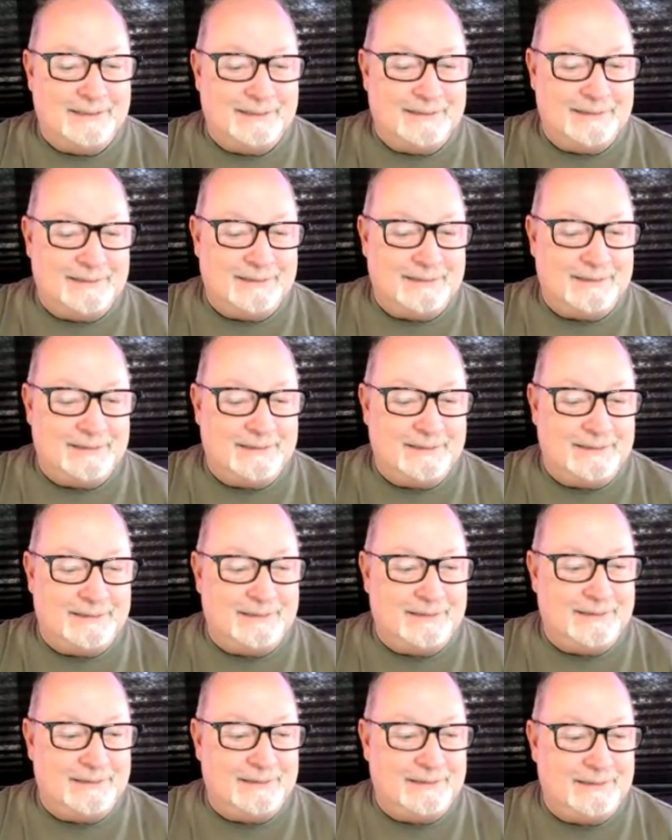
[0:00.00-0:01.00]

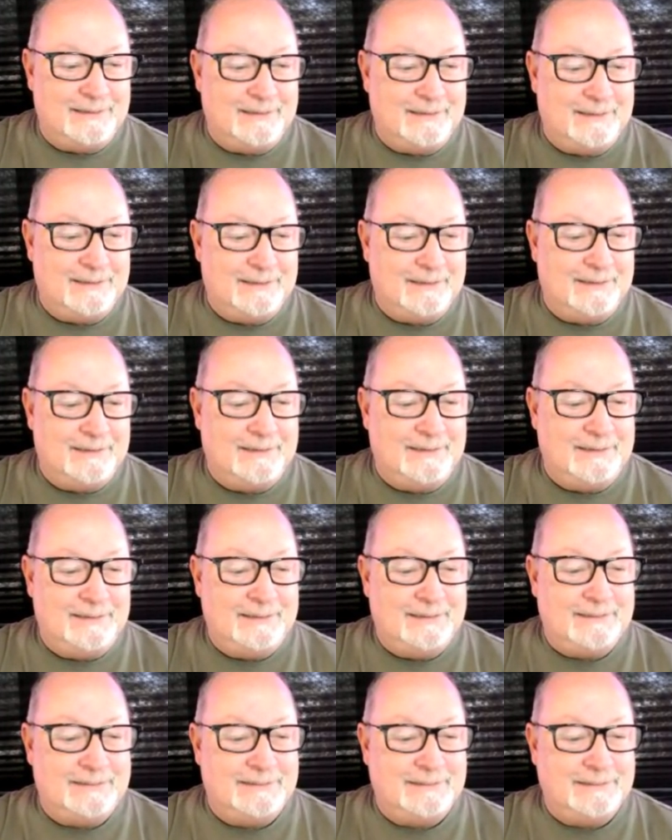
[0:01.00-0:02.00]

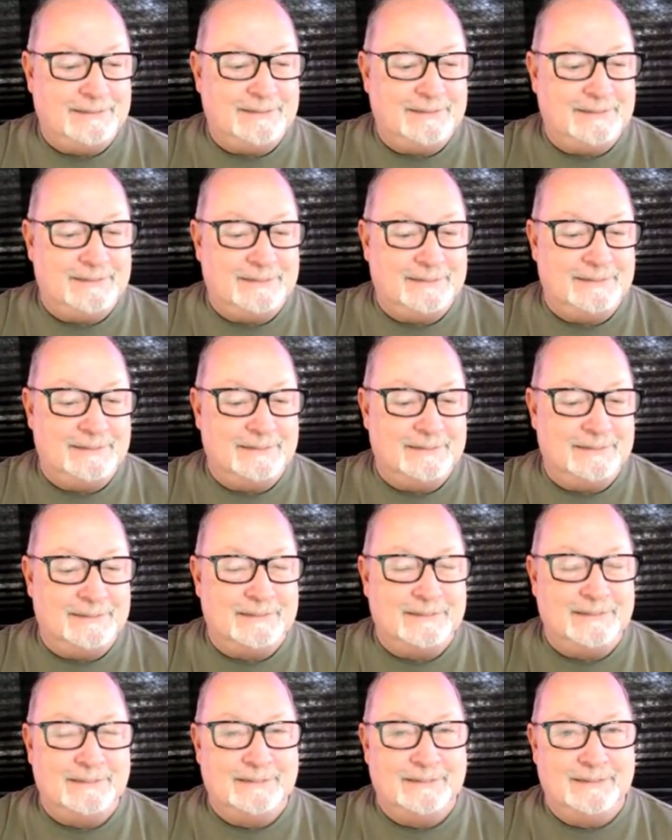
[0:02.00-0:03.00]

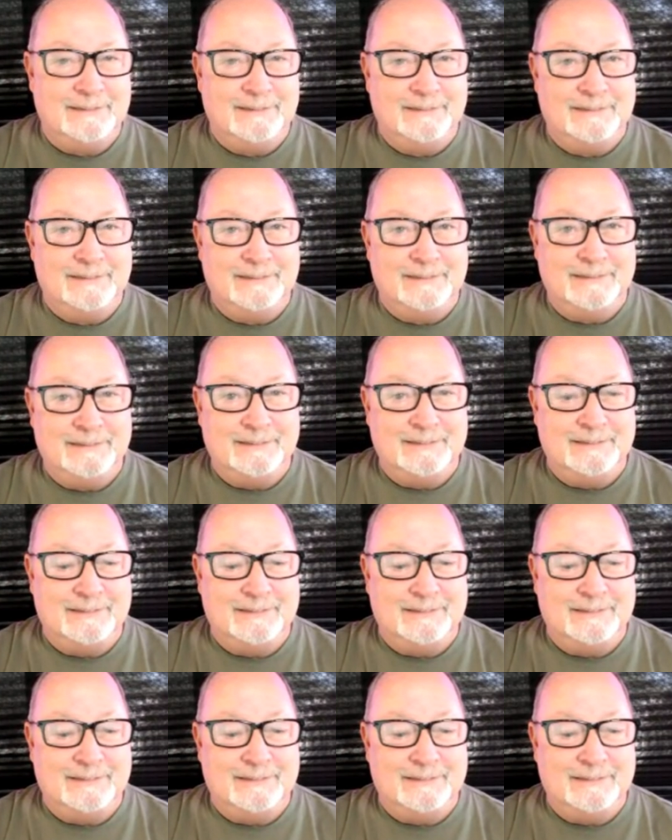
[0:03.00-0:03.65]
[no speech]